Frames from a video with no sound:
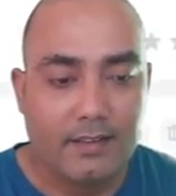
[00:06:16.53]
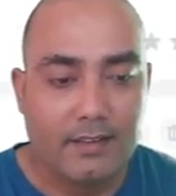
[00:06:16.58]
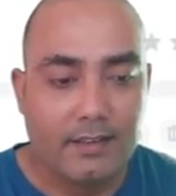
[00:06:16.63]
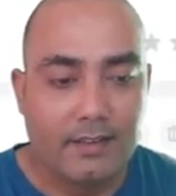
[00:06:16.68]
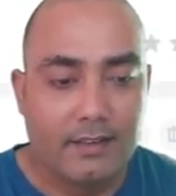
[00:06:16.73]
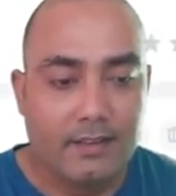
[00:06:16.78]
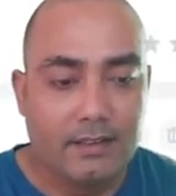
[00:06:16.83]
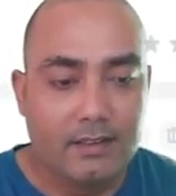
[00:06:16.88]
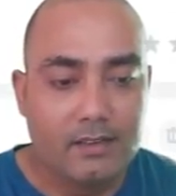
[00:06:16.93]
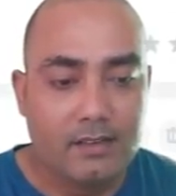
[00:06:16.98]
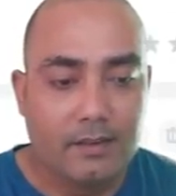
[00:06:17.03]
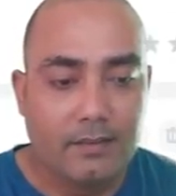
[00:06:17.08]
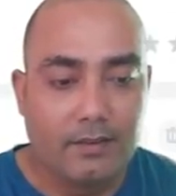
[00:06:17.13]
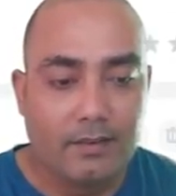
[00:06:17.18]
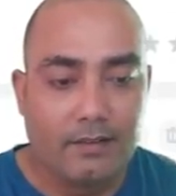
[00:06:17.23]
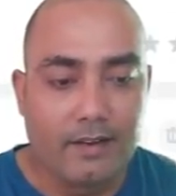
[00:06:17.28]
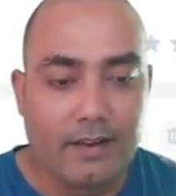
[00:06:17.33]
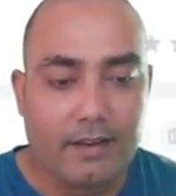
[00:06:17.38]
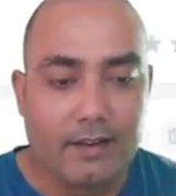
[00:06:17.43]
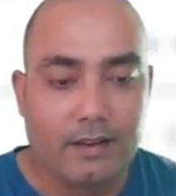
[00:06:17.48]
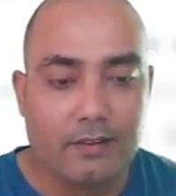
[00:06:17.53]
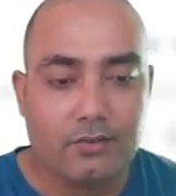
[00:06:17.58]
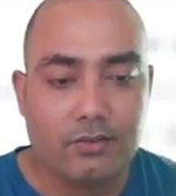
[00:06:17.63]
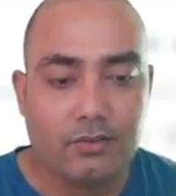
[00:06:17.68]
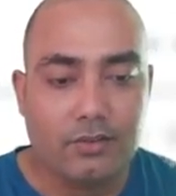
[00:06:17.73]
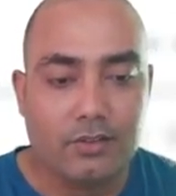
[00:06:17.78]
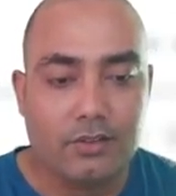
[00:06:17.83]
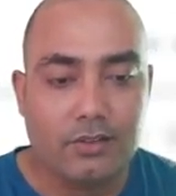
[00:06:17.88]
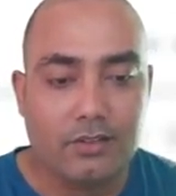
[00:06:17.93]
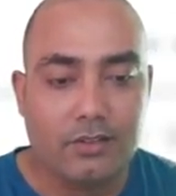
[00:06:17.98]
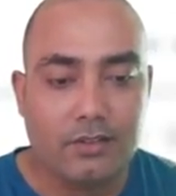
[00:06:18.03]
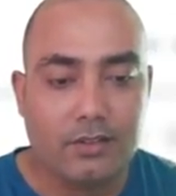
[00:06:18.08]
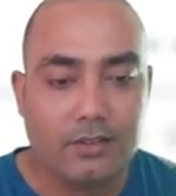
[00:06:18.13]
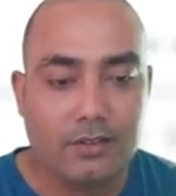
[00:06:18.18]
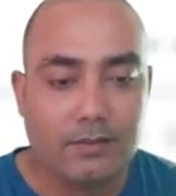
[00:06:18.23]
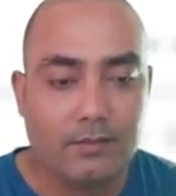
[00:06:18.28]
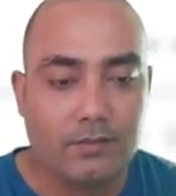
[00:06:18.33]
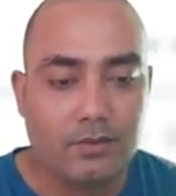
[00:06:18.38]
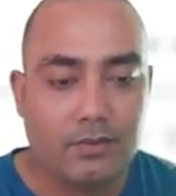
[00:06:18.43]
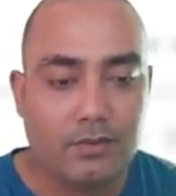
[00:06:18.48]
saving right now. So this
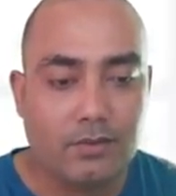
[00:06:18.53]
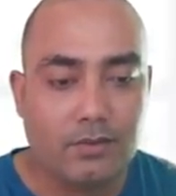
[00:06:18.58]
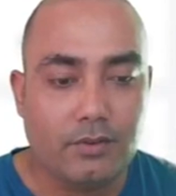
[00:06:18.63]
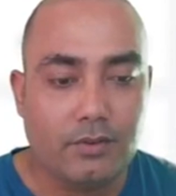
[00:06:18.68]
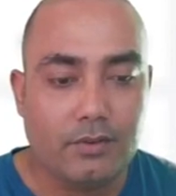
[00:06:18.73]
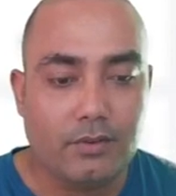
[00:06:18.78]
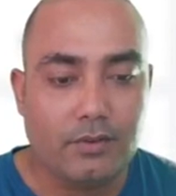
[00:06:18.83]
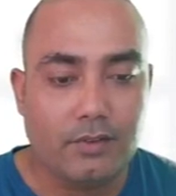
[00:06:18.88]
seems good.